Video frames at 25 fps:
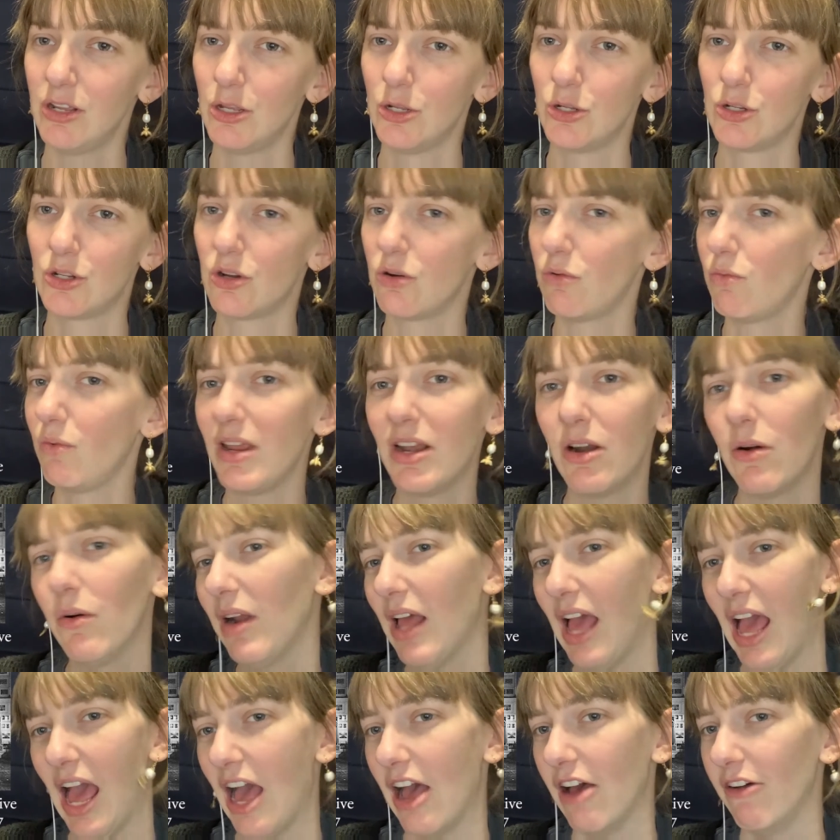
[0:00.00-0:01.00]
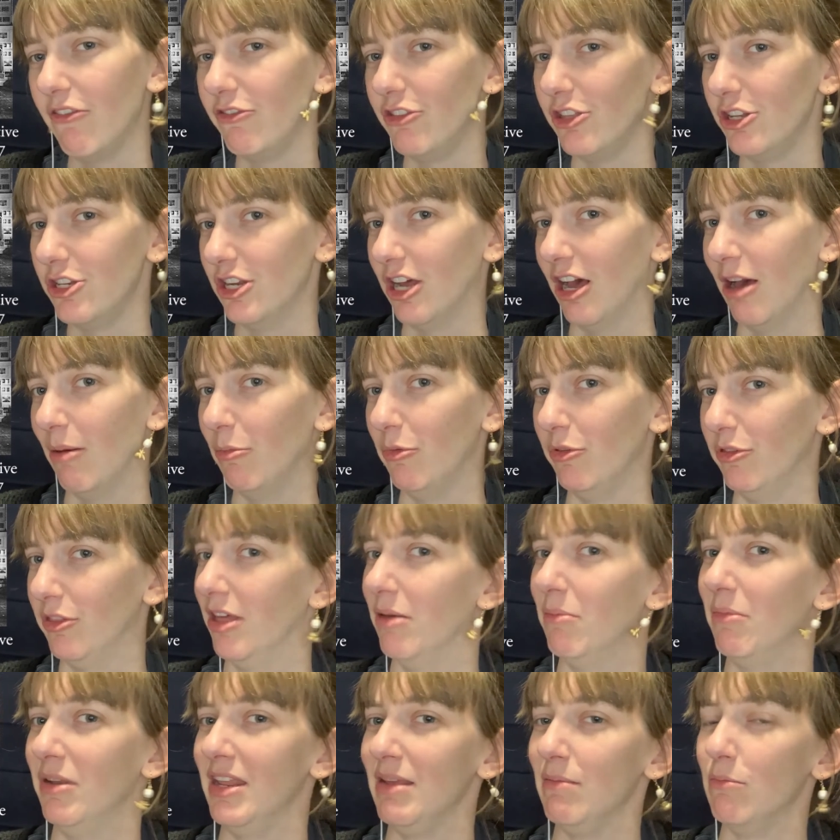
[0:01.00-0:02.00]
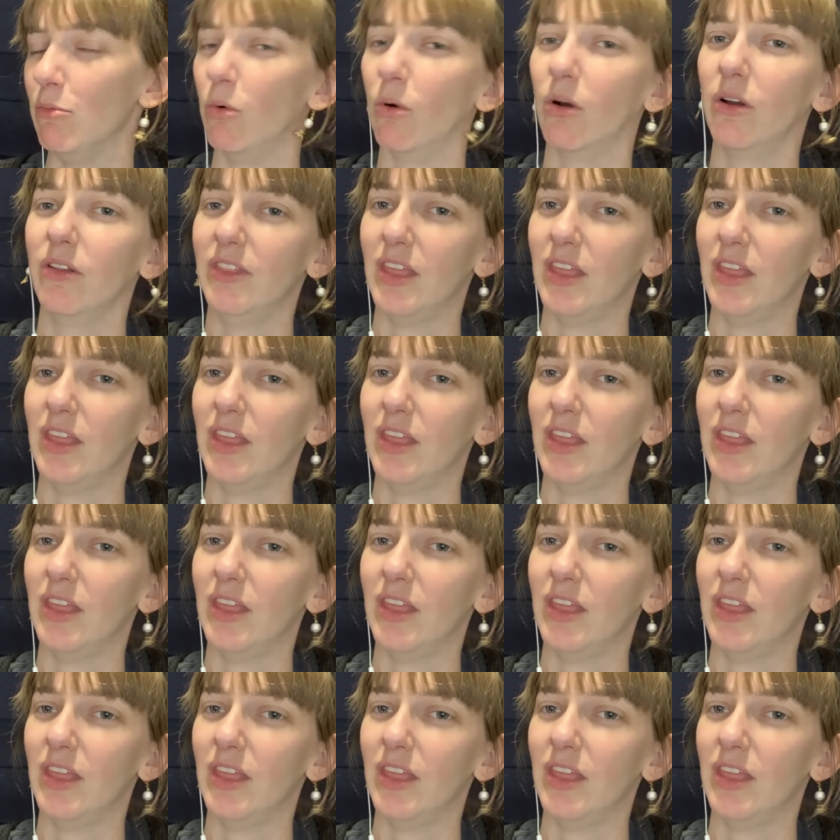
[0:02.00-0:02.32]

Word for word: so we don't have the Tom Thumb anymore.